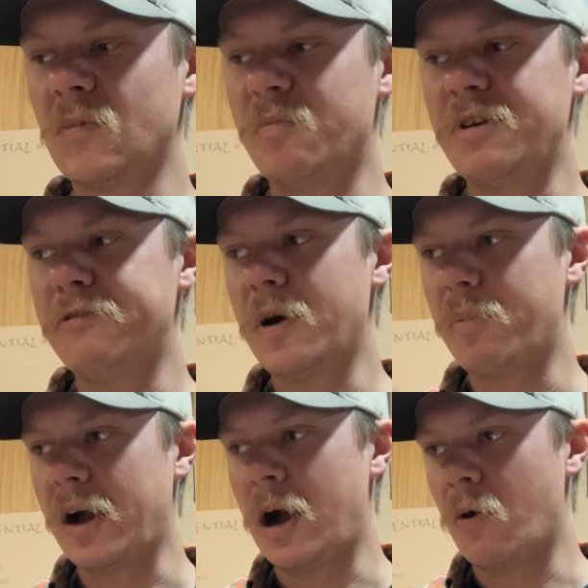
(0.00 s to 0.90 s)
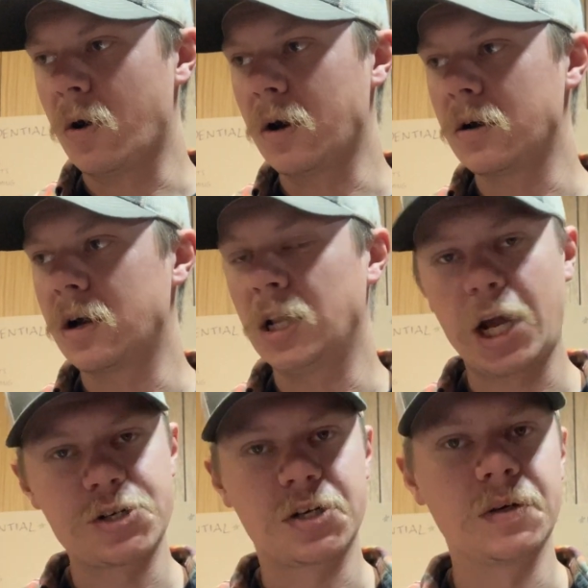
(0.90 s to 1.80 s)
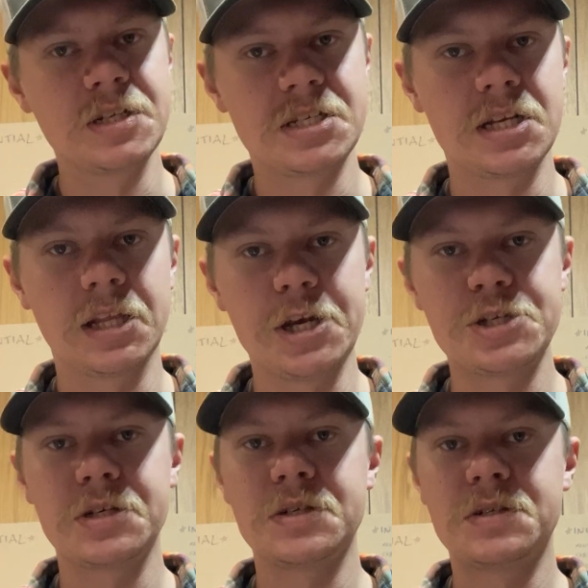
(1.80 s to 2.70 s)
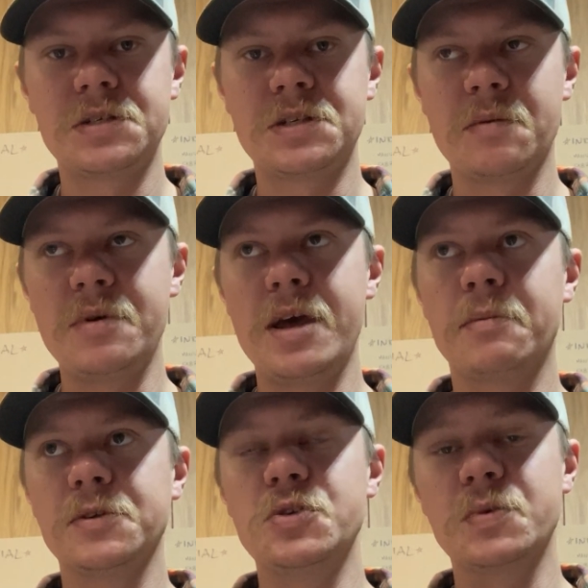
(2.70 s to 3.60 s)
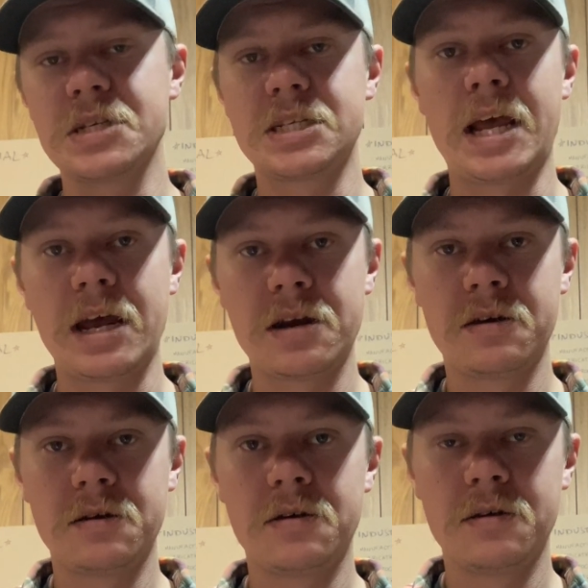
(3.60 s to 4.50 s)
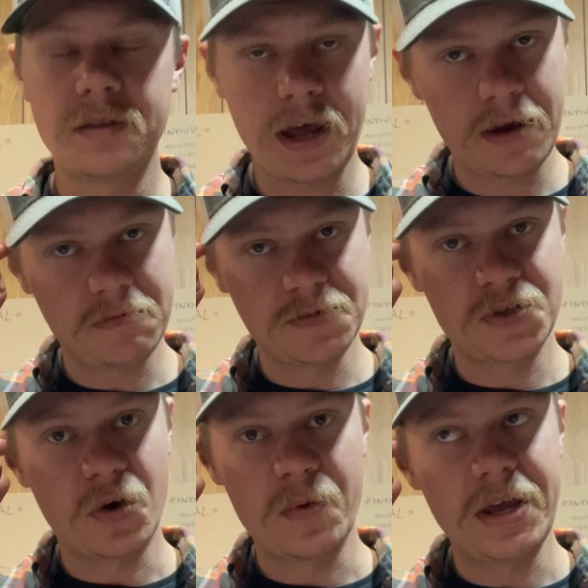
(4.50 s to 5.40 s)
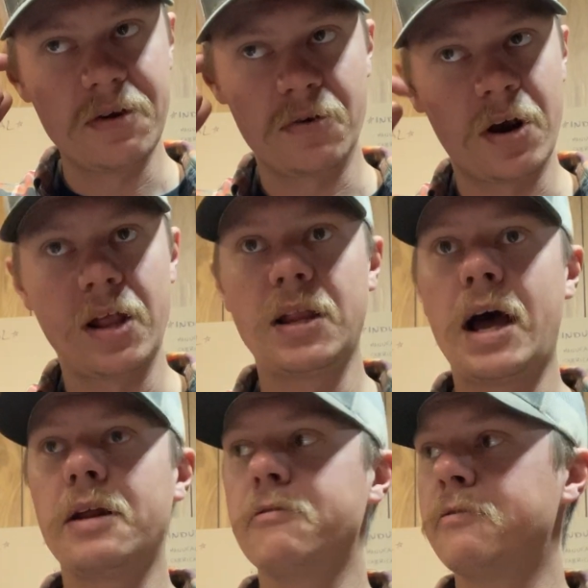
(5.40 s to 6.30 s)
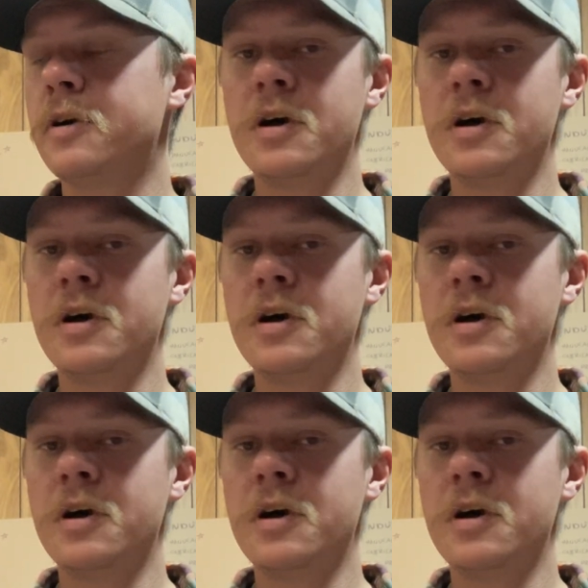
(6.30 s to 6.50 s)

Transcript: beef up our electrical installation to be able to withstand that. So we run a lot of